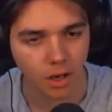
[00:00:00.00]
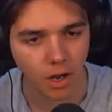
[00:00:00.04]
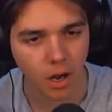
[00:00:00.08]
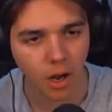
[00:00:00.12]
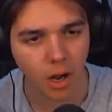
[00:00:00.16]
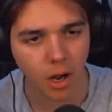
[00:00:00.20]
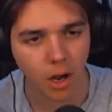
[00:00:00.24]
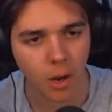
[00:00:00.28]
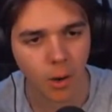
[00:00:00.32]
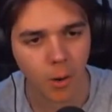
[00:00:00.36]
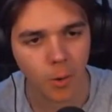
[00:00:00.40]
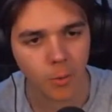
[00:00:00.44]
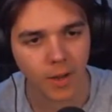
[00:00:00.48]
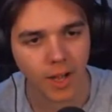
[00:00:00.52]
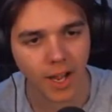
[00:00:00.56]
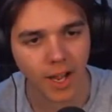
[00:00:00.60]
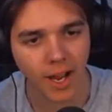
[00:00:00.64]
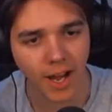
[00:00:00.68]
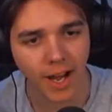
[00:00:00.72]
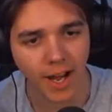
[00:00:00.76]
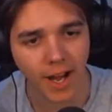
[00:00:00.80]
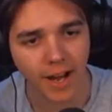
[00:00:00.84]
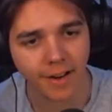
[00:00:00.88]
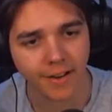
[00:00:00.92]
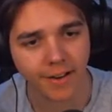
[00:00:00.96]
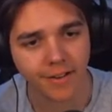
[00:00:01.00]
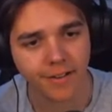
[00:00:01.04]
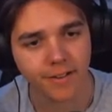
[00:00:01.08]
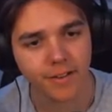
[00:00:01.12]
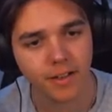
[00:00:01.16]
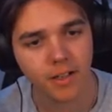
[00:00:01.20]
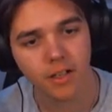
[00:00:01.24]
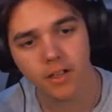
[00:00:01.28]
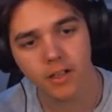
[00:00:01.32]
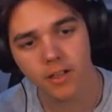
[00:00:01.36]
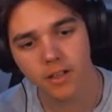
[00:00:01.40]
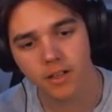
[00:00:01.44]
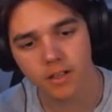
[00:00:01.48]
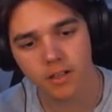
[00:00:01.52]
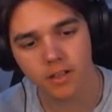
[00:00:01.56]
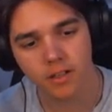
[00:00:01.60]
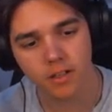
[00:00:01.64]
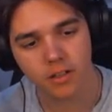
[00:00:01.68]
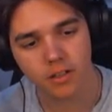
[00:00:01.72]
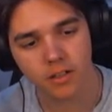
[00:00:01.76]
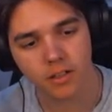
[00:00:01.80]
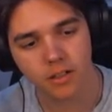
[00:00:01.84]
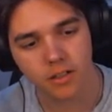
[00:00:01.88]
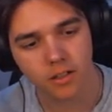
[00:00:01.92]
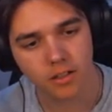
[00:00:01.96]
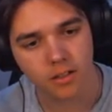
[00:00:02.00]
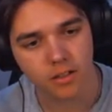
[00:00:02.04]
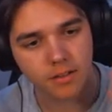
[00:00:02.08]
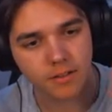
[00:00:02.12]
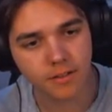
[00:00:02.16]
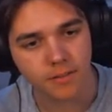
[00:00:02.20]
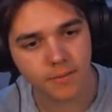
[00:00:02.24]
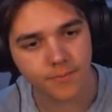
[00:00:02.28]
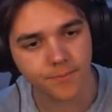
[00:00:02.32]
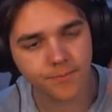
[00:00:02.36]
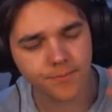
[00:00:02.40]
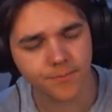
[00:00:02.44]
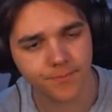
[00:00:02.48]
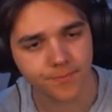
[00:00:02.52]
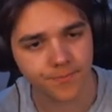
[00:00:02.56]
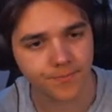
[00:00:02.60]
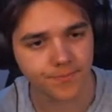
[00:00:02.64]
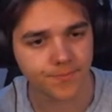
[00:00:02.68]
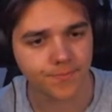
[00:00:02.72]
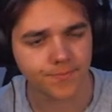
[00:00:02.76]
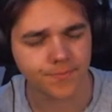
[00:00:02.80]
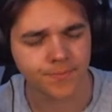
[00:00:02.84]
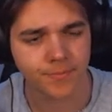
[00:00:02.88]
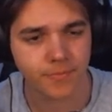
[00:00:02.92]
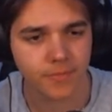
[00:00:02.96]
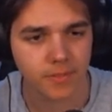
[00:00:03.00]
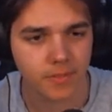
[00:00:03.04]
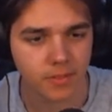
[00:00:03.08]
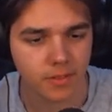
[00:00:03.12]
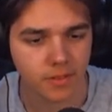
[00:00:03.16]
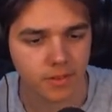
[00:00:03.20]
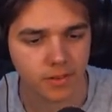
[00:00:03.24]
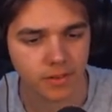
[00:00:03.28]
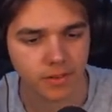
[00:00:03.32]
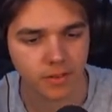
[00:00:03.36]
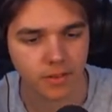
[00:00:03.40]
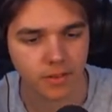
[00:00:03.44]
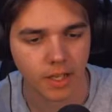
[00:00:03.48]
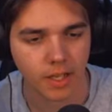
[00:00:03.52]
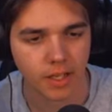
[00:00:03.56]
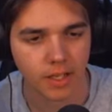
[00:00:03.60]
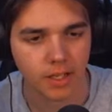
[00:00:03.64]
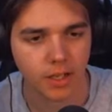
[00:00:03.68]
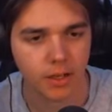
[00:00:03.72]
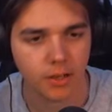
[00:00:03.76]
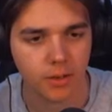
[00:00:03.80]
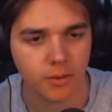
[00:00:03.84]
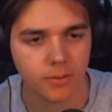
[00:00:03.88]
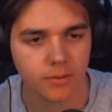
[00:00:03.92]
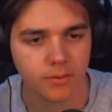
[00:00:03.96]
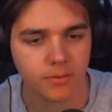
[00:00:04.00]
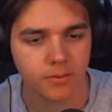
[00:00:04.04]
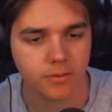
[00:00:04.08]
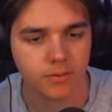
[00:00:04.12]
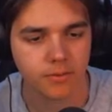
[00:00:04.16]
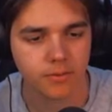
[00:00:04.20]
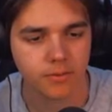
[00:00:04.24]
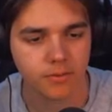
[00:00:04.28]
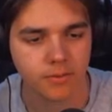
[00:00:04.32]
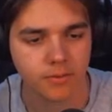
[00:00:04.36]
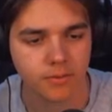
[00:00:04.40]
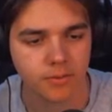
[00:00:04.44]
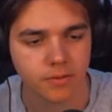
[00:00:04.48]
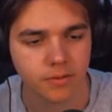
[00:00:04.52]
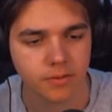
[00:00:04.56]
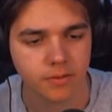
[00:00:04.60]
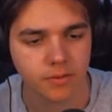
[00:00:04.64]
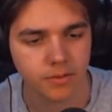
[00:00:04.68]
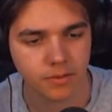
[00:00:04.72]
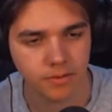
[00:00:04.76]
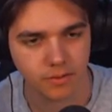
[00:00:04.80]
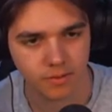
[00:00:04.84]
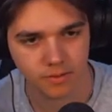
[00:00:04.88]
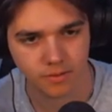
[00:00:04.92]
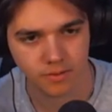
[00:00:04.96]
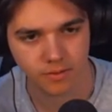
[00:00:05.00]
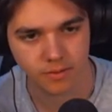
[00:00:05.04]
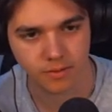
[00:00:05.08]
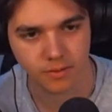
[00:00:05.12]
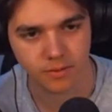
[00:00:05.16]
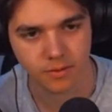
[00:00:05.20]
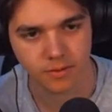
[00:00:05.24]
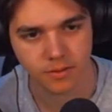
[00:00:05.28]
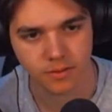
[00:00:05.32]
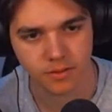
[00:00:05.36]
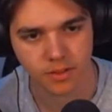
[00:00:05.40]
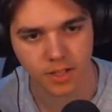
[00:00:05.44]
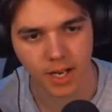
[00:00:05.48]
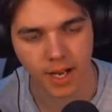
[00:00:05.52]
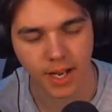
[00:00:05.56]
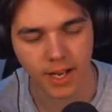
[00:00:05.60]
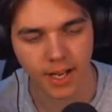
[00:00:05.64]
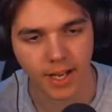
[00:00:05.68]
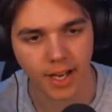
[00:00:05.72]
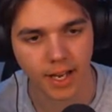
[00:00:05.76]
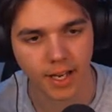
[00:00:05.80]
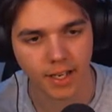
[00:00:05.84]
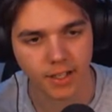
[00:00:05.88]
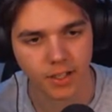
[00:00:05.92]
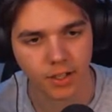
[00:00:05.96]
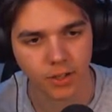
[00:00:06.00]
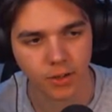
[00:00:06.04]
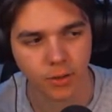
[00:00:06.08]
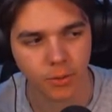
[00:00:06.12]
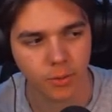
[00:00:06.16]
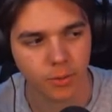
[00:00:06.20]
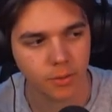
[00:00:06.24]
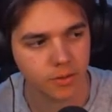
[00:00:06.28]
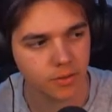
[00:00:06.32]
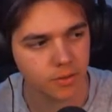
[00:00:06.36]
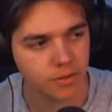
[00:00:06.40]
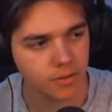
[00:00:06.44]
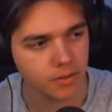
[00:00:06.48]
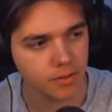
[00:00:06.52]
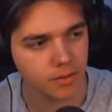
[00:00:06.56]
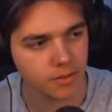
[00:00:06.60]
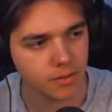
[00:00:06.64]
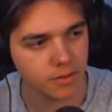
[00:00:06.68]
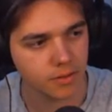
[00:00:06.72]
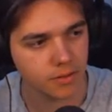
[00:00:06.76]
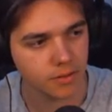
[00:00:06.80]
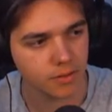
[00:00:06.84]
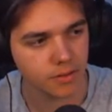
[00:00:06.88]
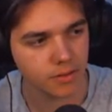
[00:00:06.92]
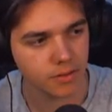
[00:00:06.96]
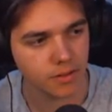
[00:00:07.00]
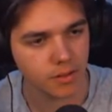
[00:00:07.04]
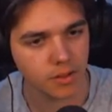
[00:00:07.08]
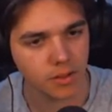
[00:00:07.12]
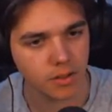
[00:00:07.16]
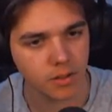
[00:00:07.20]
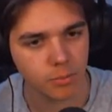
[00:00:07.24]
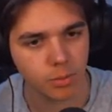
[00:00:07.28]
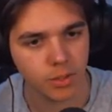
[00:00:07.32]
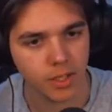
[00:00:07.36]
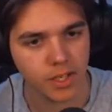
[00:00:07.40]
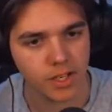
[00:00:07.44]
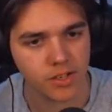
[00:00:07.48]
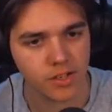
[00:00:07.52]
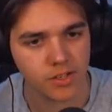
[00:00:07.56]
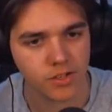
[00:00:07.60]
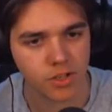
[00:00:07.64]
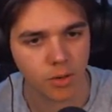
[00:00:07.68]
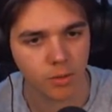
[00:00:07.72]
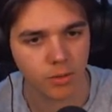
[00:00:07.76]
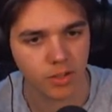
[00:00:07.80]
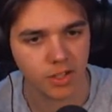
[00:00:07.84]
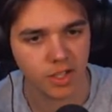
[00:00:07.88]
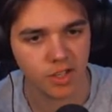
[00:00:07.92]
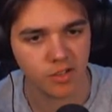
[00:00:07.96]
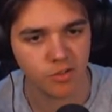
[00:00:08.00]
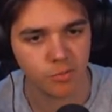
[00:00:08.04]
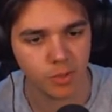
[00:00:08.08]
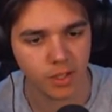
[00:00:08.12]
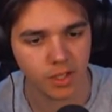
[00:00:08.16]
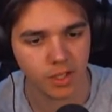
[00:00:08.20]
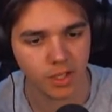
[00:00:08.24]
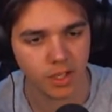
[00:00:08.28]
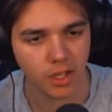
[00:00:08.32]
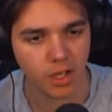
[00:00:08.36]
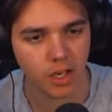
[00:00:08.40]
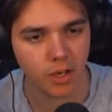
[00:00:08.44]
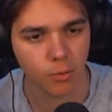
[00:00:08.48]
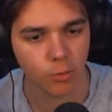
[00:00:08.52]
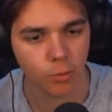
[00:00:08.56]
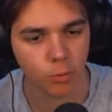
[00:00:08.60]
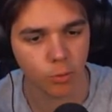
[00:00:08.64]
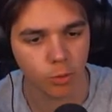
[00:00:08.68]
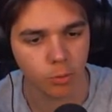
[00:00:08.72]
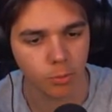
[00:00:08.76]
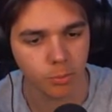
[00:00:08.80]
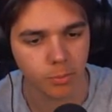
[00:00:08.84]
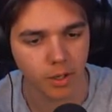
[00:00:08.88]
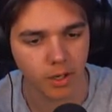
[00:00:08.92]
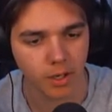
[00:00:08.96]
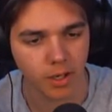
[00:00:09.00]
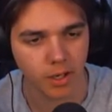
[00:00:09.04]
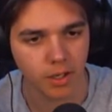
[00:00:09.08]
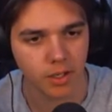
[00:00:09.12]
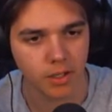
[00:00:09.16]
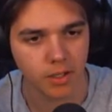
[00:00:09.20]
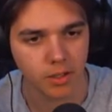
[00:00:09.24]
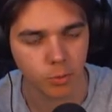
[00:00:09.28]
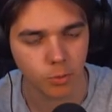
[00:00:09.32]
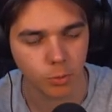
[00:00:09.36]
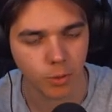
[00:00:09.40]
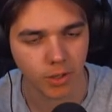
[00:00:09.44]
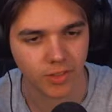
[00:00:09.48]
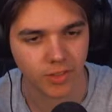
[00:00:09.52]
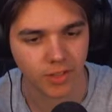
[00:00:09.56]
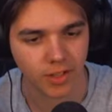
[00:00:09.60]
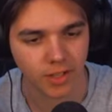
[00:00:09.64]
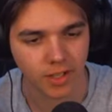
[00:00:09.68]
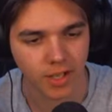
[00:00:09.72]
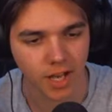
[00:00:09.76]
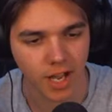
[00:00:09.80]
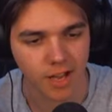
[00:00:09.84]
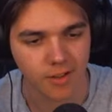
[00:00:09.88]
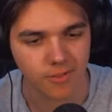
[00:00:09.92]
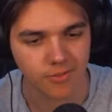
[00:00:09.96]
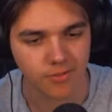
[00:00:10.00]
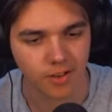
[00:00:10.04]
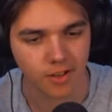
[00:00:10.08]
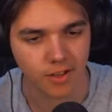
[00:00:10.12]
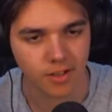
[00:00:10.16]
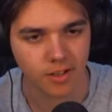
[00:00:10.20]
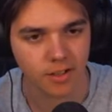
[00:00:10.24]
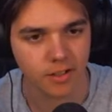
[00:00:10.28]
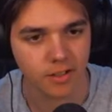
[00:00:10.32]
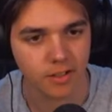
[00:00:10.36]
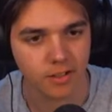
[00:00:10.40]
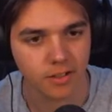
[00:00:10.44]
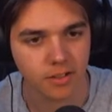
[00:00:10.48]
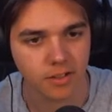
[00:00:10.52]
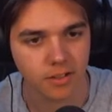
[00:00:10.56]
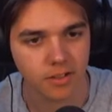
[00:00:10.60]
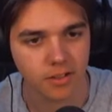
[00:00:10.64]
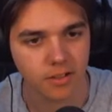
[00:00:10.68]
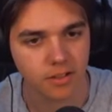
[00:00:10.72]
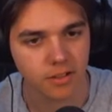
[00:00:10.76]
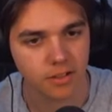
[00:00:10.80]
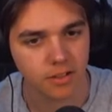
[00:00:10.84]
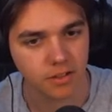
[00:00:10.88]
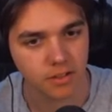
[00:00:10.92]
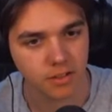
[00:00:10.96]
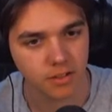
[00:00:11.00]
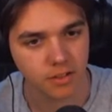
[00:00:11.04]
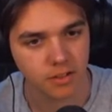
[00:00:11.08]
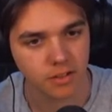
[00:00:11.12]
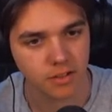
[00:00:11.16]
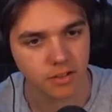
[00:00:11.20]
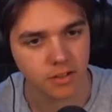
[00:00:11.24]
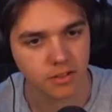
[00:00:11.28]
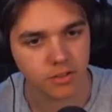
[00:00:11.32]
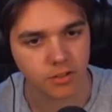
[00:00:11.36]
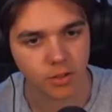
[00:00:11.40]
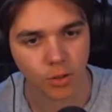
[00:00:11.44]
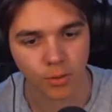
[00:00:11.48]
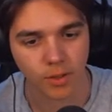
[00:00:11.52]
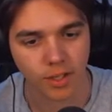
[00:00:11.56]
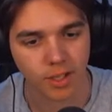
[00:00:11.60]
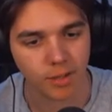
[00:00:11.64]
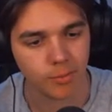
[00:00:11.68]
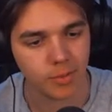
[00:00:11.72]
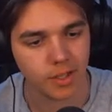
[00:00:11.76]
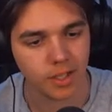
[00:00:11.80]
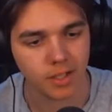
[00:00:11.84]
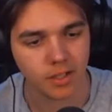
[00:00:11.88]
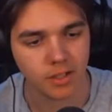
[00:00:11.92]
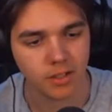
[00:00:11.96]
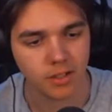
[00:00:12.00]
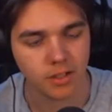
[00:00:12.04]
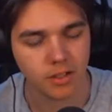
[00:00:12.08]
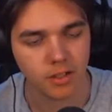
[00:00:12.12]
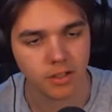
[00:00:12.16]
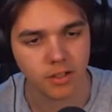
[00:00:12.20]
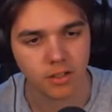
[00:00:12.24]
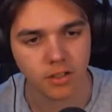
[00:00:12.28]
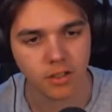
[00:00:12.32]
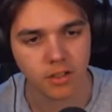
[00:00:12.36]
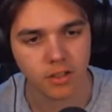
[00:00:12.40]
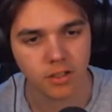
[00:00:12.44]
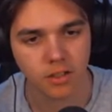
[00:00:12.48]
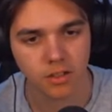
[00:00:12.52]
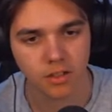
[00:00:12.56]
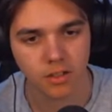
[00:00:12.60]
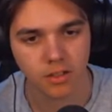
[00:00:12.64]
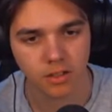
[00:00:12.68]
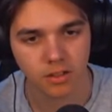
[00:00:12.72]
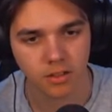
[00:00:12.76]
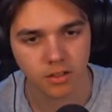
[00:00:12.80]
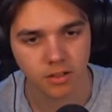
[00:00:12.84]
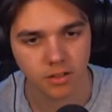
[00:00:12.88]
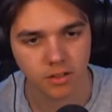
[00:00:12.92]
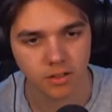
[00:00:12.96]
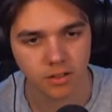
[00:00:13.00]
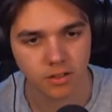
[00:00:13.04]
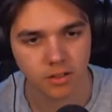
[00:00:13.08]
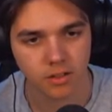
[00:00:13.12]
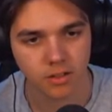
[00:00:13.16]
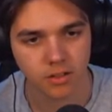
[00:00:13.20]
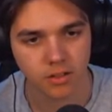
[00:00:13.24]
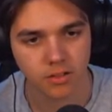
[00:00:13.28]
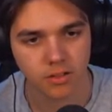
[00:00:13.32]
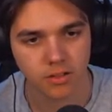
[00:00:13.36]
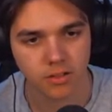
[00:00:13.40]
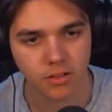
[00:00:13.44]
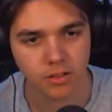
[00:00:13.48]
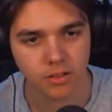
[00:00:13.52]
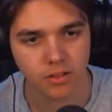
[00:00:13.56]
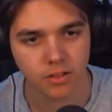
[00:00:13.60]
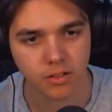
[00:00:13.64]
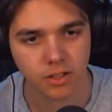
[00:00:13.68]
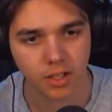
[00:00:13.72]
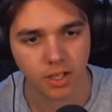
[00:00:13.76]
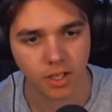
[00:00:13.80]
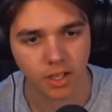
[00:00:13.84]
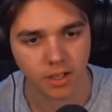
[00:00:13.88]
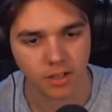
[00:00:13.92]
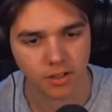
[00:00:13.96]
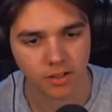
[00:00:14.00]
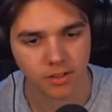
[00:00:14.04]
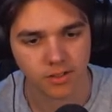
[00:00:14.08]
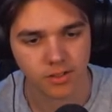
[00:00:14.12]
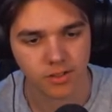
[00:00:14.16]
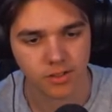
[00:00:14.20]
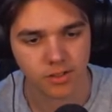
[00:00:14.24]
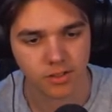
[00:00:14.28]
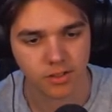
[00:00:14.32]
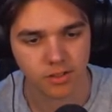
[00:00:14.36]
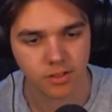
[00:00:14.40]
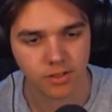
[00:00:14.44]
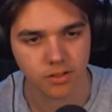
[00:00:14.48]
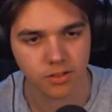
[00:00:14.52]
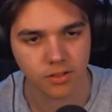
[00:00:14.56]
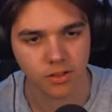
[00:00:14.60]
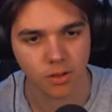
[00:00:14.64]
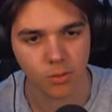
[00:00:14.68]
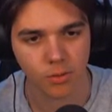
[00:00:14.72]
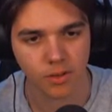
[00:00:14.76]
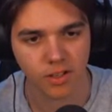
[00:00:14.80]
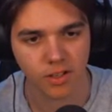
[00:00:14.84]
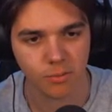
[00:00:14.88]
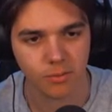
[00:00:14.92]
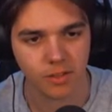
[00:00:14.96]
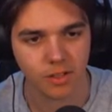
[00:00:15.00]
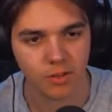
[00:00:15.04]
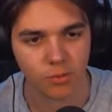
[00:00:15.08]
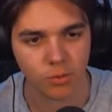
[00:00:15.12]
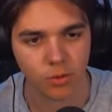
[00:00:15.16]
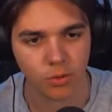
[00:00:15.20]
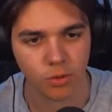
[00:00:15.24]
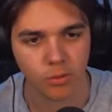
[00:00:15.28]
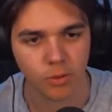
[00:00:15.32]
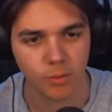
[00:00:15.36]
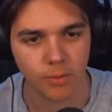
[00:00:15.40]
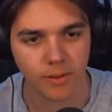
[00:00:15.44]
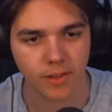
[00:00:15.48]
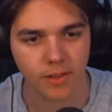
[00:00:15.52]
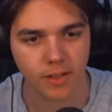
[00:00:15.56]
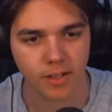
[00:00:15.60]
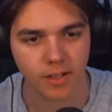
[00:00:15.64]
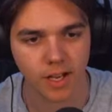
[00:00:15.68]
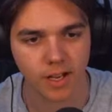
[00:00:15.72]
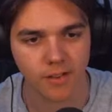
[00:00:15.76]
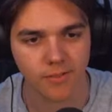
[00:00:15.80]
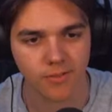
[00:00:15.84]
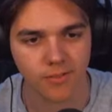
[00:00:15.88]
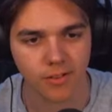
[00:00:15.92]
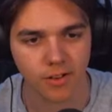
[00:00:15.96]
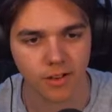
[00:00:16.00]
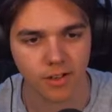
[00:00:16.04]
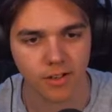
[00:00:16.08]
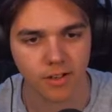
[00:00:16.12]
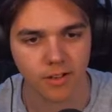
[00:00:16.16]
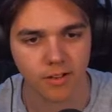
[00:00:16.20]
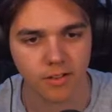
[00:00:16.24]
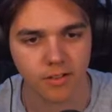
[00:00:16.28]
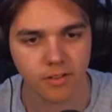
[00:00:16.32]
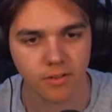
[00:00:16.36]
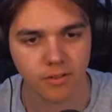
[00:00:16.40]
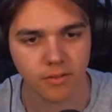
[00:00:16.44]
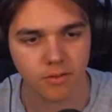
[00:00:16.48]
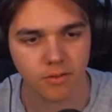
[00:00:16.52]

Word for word: Oh hey! Hello, your total will be five ninety eight. Thank you. So I hate you. I hate you. Please don't oh, give me oh, a Roomba wow. with You're a knife a on it. Customer. Don't give that. me. You get a free drink. Thanks. Don't give me a Roomba with a knife on it.